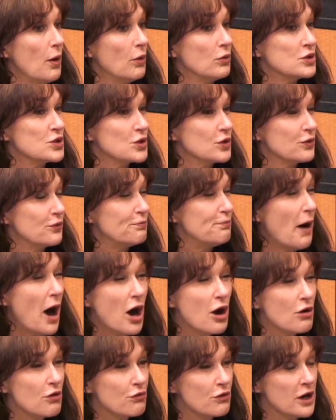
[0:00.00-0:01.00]
sort of
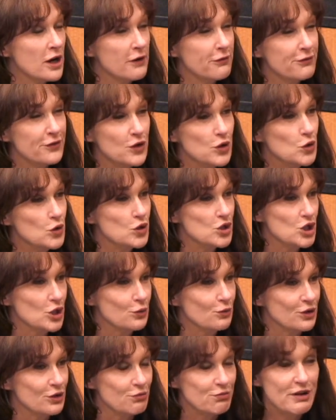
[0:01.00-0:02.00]
Bhangra
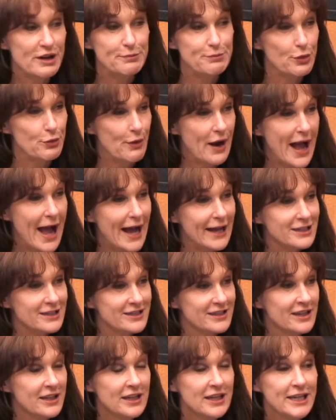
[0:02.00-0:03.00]
fusion with Red
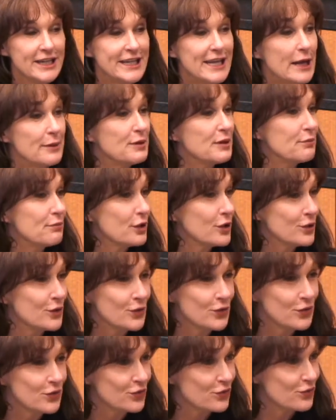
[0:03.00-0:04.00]
Barat. Yemen
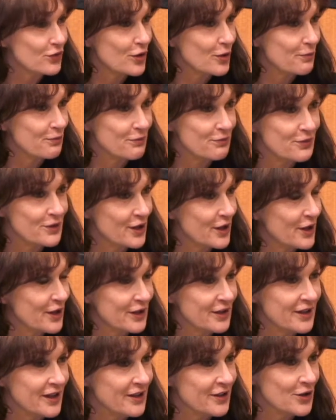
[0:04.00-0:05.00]
Blues from the
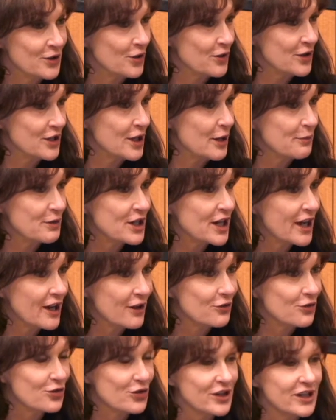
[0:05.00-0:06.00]
Yemen
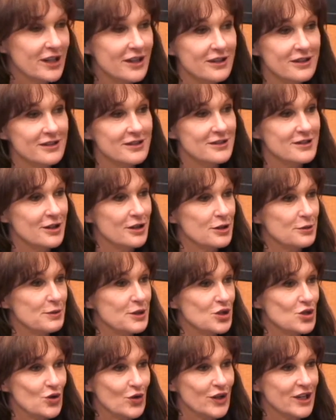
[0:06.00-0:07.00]
country is going to
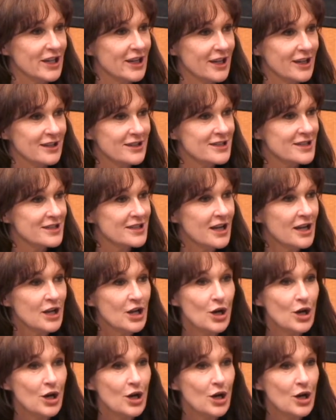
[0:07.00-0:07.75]
be joining us.